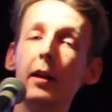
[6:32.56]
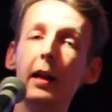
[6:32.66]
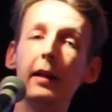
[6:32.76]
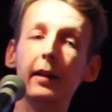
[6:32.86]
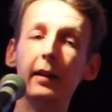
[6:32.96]

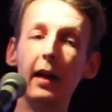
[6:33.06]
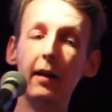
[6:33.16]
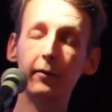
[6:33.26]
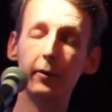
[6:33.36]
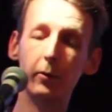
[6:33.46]
and then
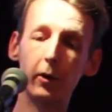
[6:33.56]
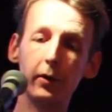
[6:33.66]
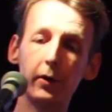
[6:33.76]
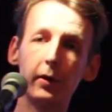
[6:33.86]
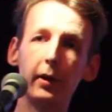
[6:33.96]

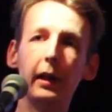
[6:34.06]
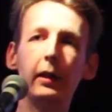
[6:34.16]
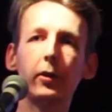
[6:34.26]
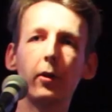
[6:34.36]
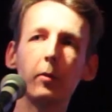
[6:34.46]
afterwards they
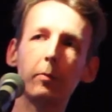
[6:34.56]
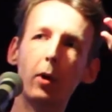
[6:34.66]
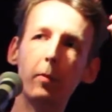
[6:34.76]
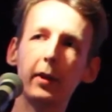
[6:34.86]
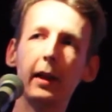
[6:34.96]
start
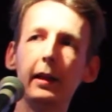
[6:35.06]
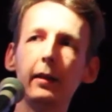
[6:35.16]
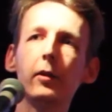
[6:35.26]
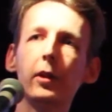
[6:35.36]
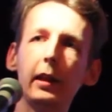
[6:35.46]
populating
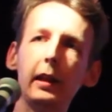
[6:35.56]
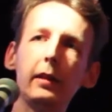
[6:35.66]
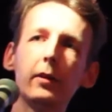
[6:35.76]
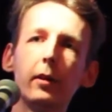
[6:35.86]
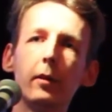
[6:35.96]
the
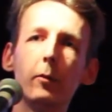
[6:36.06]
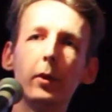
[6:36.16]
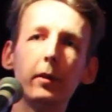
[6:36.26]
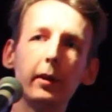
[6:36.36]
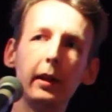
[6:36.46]
cities
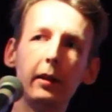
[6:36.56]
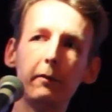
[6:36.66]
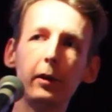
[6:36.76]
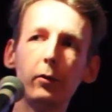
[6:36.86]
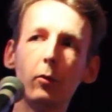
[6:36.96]
with
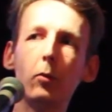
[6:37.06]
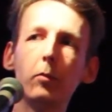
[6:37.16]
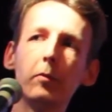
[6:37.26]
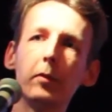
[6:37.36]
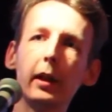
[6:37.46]
individual
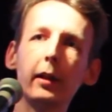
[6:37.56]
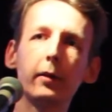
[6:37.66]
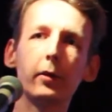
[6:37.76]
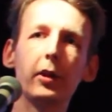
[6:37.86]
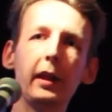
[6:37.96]

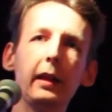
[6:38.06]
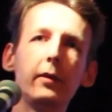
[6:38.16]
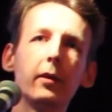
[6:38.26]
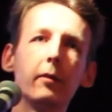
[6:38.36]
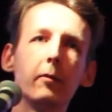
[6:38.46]
character
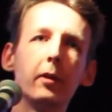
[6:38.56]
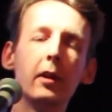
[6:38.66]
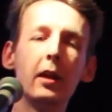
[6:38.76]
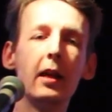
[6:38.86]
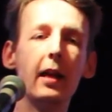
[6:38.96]
seeds
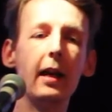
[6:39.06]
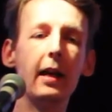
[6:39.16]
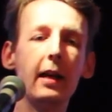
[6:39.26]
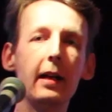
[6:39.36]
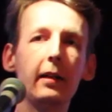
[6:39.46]

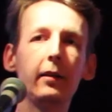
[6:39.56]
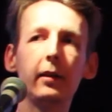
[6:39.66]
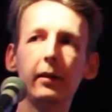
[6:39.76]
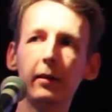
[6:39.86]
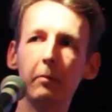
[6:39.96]

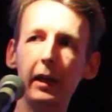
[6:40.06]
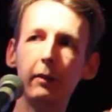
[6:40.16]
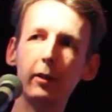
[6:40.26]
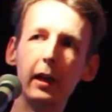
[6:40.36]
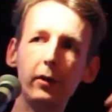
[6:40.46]
and make
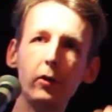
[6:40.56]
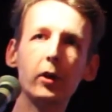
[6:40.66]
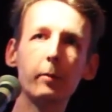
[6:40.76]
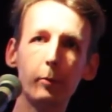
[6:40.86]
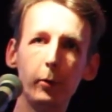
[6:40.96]

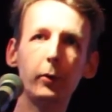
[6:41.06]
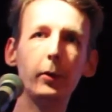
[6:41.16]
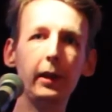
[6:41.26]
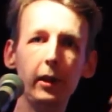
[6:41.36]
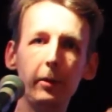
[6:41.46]
relationships
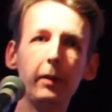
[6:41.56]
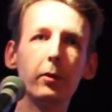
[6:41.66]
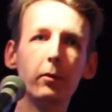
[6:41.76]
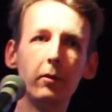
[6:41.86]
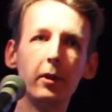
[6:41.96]
between these
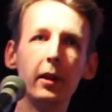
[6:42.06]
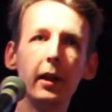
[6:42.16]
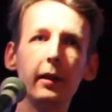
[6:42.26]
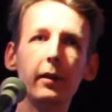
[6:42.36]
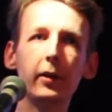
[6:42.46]
people,
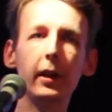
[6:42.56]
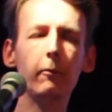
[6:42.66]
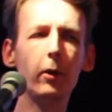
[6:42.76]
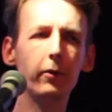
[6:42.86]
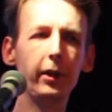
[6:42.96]
and then say,
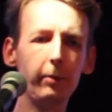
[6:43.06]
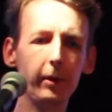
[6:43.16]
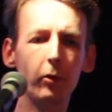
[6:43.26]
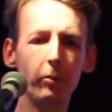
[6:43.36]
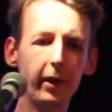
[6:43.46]
well, these
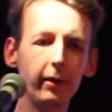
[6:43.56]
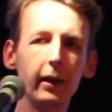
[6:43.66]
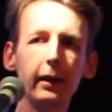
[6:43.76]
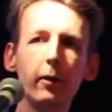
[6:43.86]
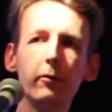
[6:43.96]
people
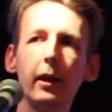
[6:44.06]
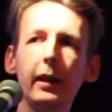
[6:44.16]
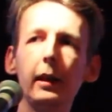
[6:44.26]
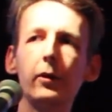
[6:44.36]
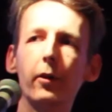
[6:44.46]
apparently don't
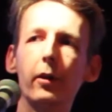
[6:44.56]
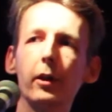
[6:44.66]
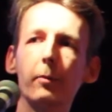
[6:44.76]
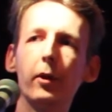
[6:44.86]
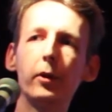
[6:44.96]
like each other
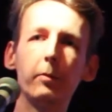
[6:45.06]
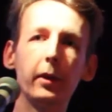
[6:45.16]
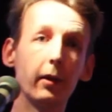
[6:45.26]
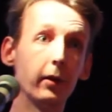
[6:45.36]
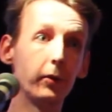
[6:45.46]
as much
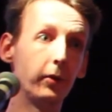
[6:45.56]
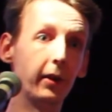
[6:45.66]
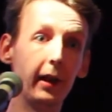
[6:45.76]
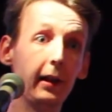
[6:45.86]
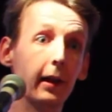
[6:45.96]
because the
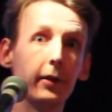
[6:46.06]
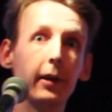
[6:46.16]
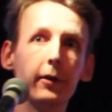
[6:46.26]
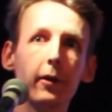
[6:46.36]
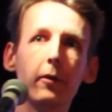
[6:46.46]
data
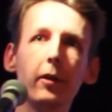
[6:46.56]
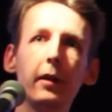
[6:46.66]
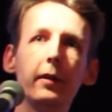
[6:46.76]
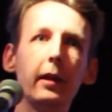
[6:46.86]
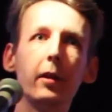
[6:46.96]
says so,
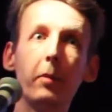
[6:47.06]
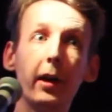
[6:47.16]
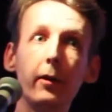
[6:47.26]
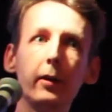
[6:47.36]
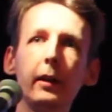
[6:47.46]
and then
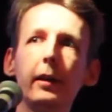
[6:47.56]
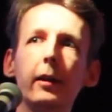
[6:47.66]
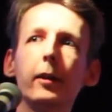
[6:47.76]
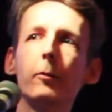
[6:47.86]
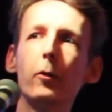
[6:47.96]
apparently
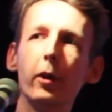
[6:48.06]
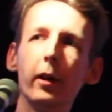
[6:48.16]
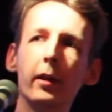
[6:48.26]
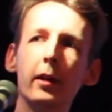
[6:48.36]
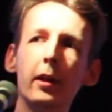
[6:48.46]
they're at war.